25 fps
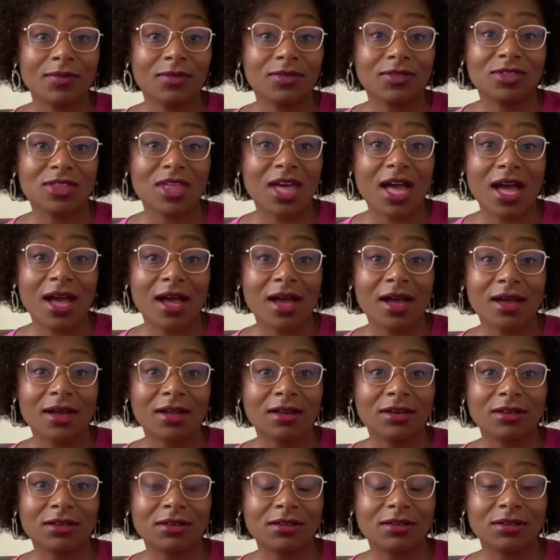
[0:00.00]
that,
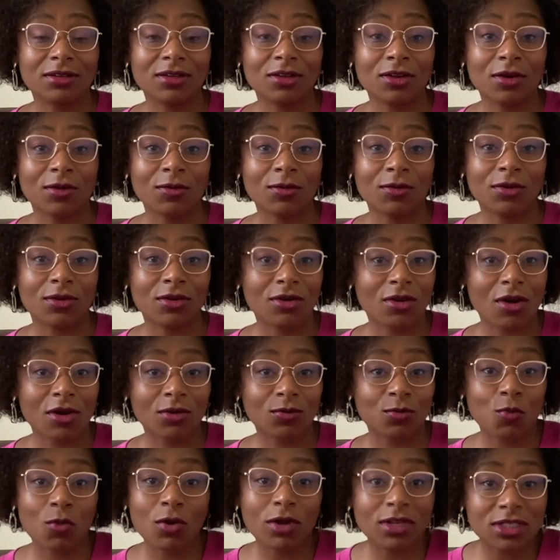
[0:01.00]
you know, God
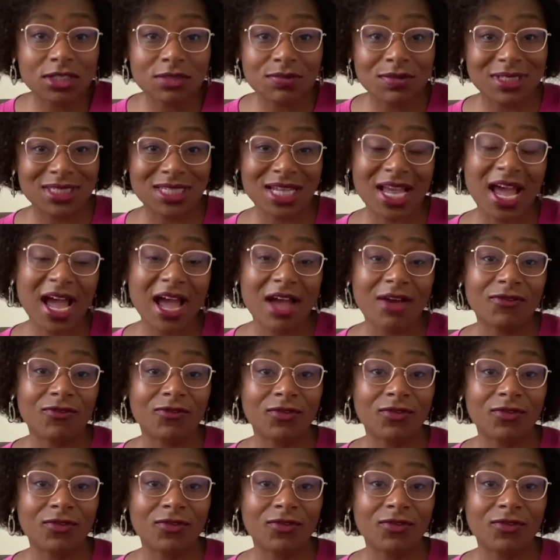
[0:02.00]
wants me to have.